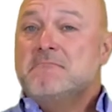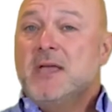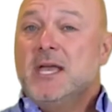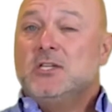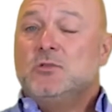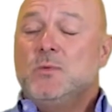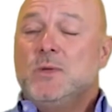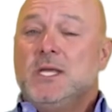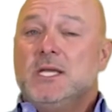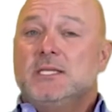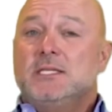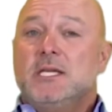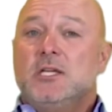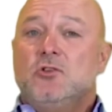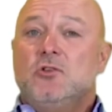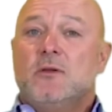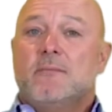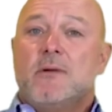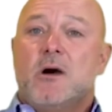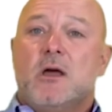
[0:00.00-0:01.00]
As we
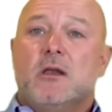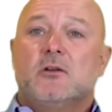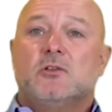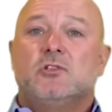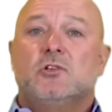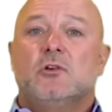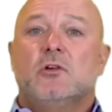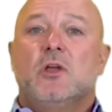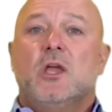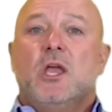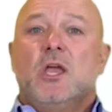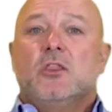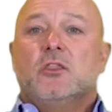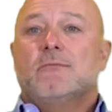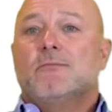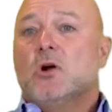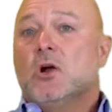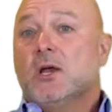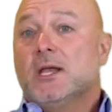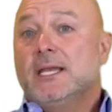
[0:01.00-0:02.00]
continue to monitor
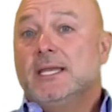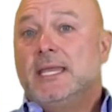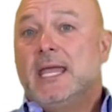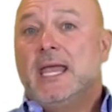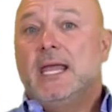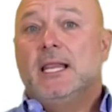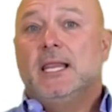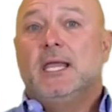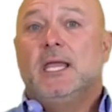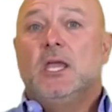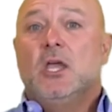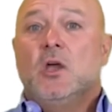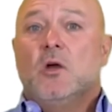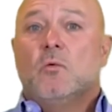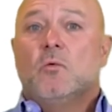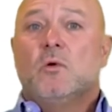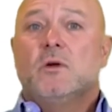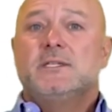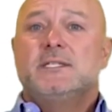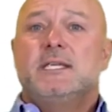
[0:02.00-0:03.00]
the market daily,
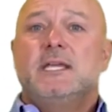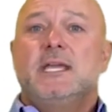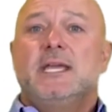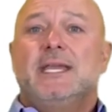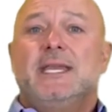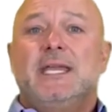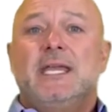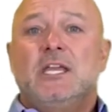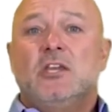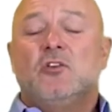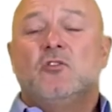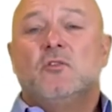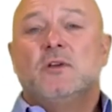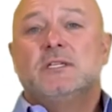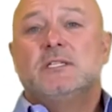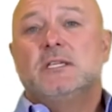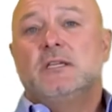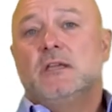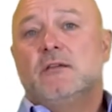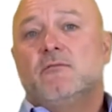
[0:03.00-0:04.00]
we're seeing an
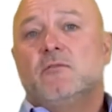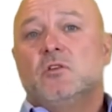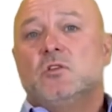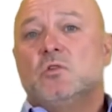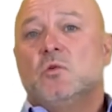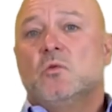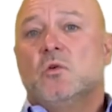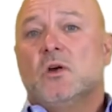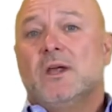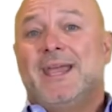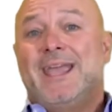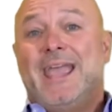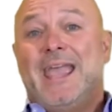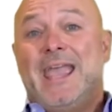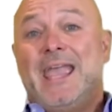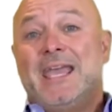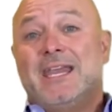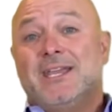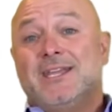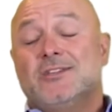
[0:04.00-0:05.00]
increase in inventory
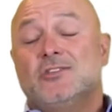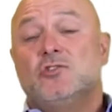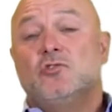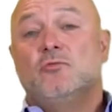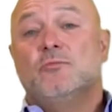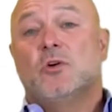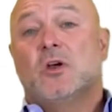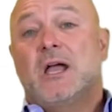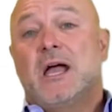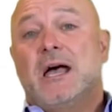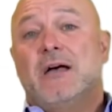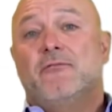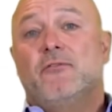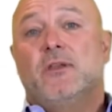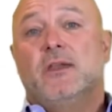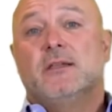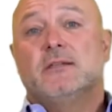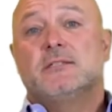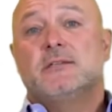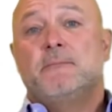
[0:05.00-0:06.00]
and consumer
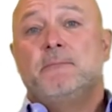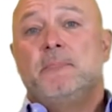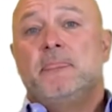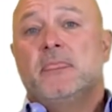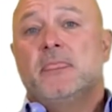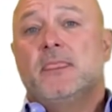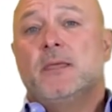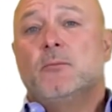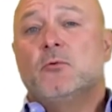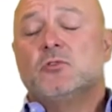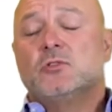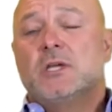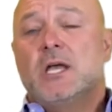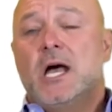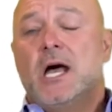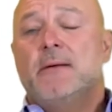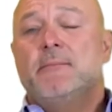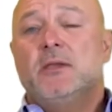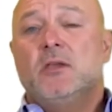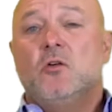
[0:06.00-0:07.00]
confidence. The most
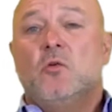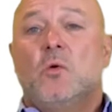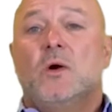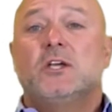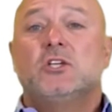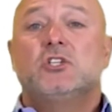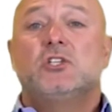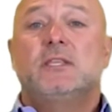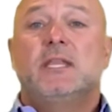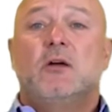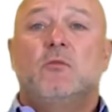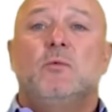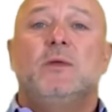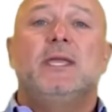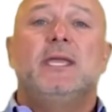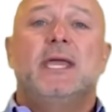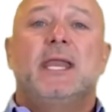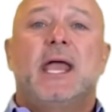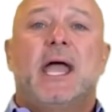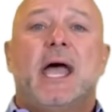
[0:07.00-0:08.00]
common question that
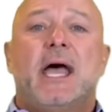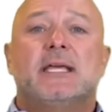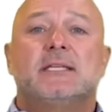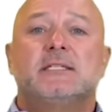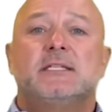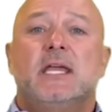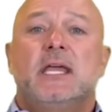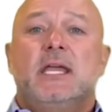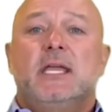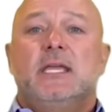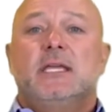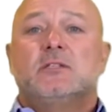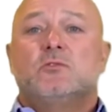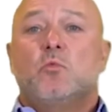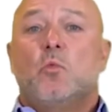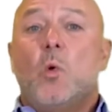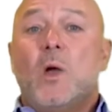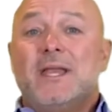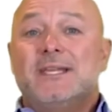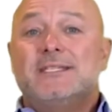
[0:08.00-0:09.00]
we get asked is,
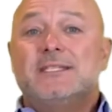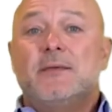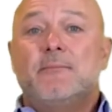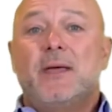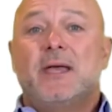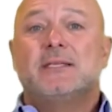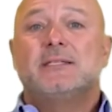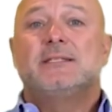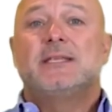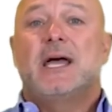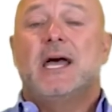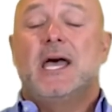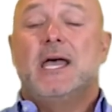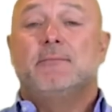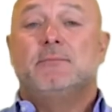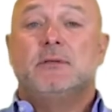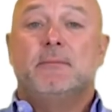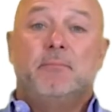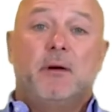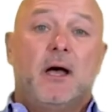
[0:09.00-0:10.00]
when's the best
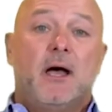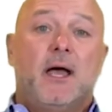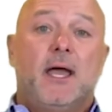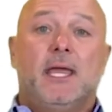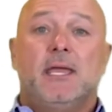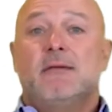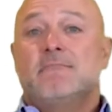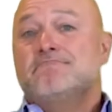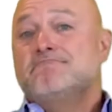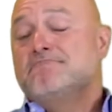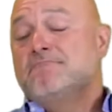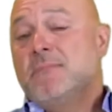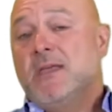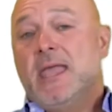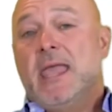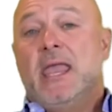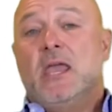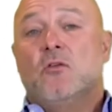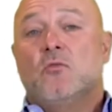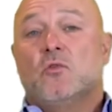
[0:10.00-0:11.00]
time to buy
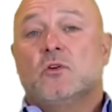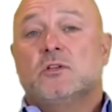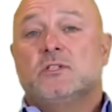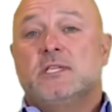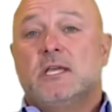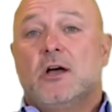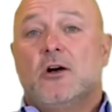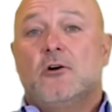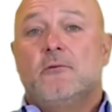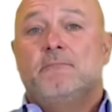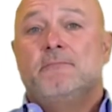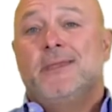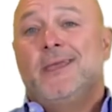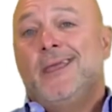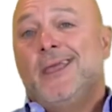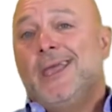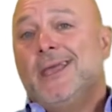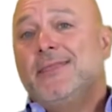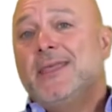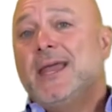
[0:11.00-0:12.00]
and or sell?
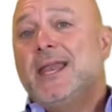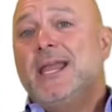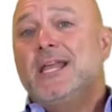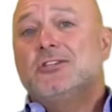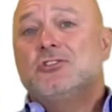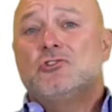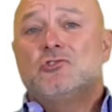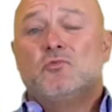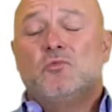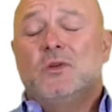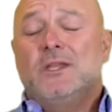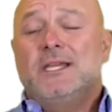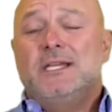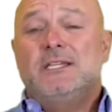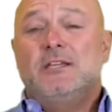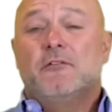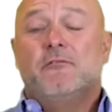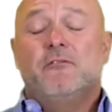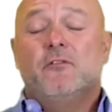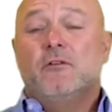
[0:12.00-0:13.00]
And that answer is really
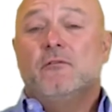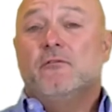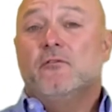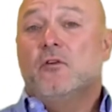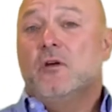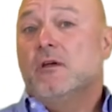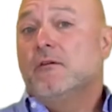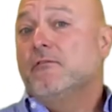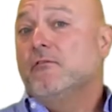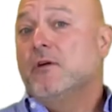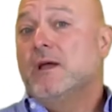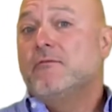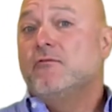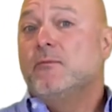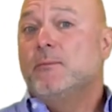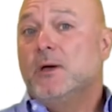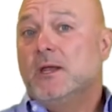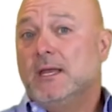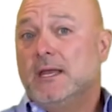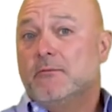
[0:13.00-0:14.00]
different for
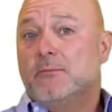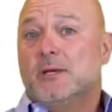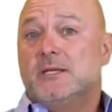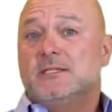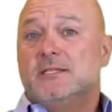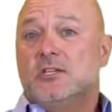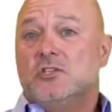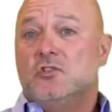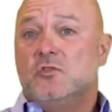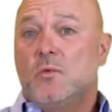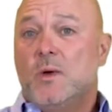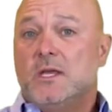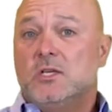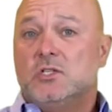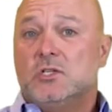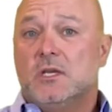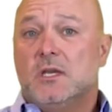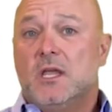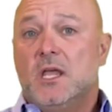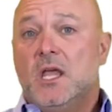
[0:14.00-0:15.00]
everybody and everybody's
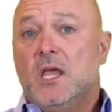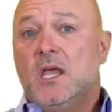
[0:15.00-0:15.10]
situation.